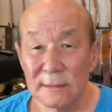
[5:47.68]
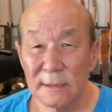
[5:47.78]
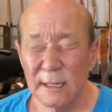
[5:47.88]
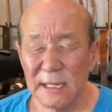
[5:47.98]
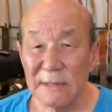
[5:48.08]

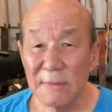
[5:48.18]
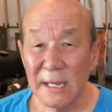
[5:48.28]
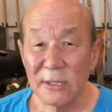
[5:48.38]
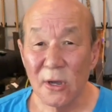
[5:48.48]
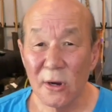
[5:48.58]
I keep my
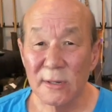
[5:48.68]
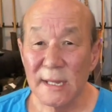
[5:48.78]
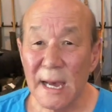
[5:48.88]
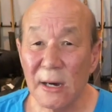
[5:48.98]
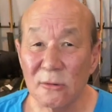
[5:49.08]
guitars
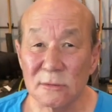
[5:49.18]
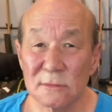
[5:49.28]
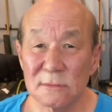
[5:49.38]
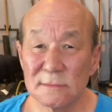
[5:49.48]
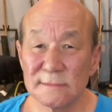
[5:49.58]
out,
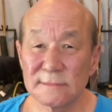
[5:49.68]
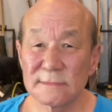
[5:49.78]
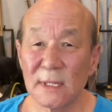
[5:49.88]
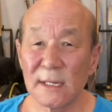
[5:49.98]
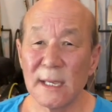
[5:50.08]

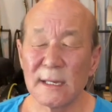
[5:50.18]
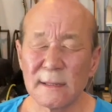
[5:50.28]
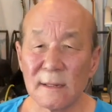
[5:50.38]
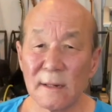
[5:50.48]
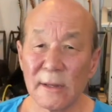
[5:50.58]

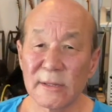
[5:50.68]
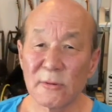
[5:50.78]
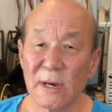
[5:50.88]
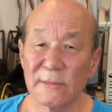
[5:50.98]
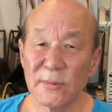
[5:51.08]
again,
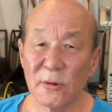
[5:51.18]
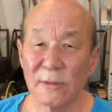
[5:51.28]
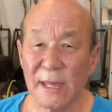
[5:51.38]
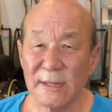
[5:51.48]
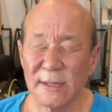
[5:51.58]
also out of pure
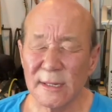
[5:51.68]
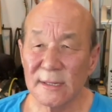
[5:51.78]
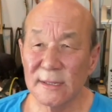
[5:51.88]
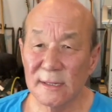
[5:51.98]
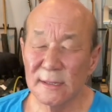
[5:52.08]

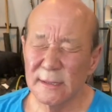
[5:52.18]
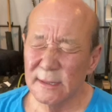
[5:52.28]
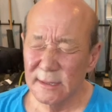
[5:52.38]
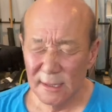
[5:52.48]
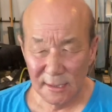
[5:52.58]
laziness,
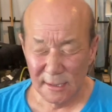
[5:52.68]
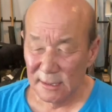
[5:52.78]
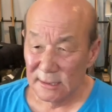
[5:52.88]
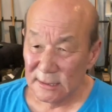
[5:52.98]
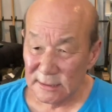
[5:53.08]
because,
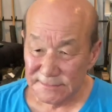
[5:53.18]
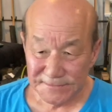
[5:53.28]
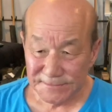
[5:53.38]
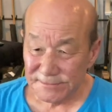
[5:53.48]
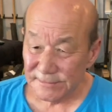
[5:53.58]

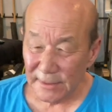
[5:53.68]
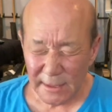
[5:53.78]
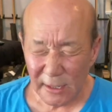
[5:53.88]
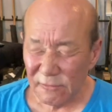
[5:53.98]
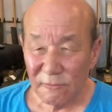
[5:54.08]

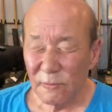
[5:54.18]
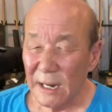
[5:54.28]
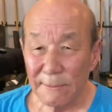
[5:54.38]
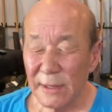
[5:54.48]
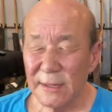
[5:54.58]
you know, when
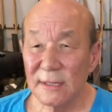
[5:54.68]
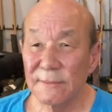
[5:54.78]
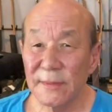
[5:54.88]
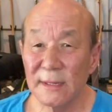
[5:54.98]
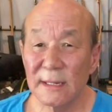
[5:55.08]
I play
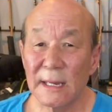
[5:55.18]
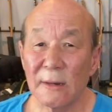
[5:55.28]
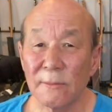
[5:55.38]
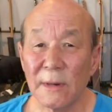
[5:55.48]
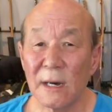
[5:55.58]
something,
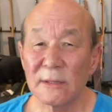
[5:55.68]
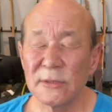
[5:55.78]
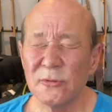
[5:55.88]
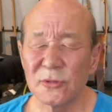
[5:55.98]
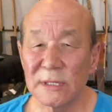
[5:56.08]
I'll
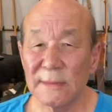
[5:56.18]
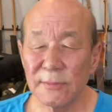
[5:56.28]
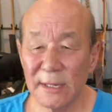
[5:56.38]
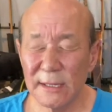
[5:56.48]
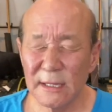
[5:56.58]
usually
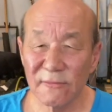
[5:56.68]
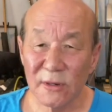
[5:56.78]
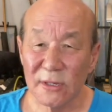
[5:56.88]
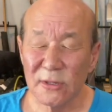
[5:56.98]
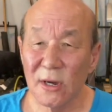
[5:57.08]
play
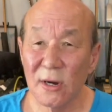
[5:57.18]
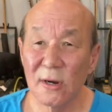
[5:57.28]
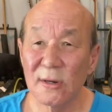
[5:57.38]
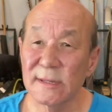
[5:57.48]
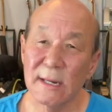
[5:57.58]
different
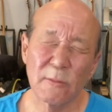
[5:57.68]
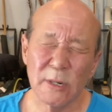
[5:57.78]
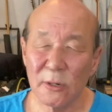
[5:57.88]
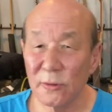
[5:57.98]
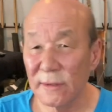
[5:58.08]
guitars. I don't
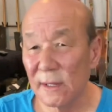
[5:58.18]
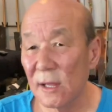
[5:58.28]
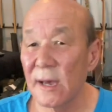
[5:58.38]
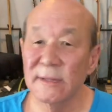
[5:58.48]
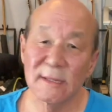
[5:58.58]
want to go in the
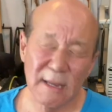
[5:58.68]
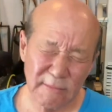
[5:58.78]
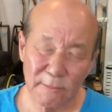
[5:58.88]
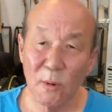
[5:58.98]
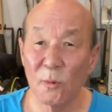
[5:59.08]
closet,
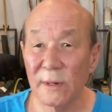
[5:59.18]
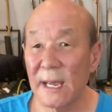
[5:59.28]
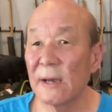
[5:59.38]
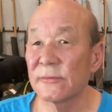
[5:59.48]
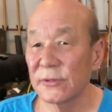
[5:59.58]
have to pull one
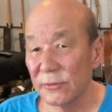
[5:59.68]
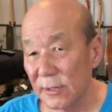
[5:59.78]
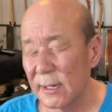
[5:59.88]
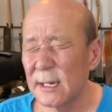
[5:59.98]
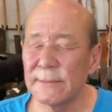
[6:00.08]
out, tune
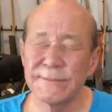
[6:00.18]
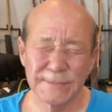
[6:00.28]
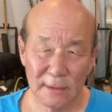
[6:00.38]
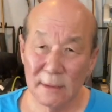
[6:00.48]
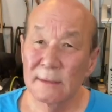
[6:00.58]
it up,
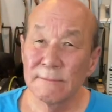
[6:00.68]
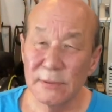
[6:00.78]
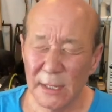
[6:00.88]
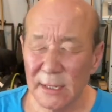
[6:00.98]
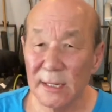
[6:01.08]

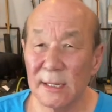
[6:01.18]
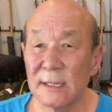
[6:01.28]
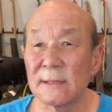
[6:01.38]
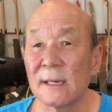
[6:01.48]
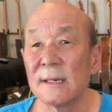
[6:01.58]
plug it
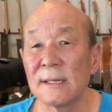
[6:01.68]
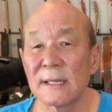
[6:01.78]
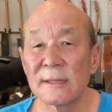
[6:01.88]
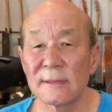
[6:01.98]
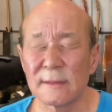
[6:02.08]
in.
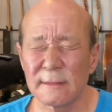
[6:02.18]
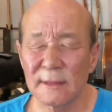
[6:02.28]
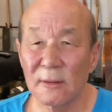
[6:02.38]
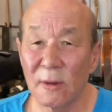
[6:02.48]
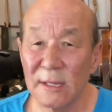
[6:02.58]
It doesn't
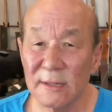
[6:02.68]
quite